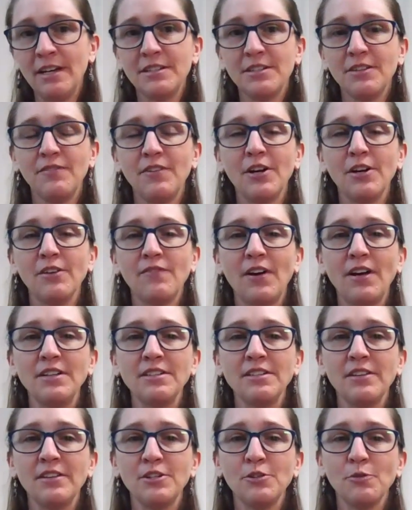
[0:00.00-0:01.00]
Severe
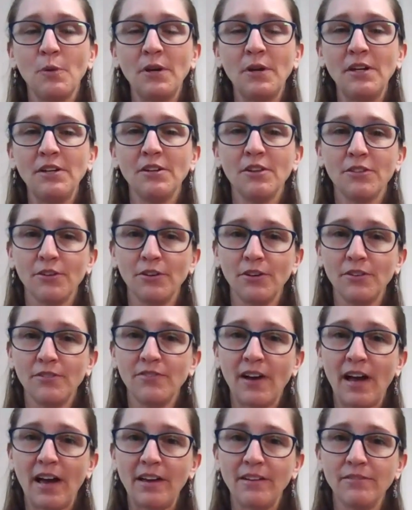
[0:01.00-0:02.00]
falls in the 20 to
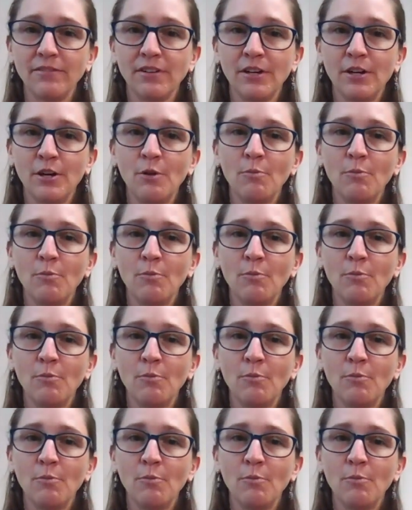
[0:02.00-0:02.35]
35.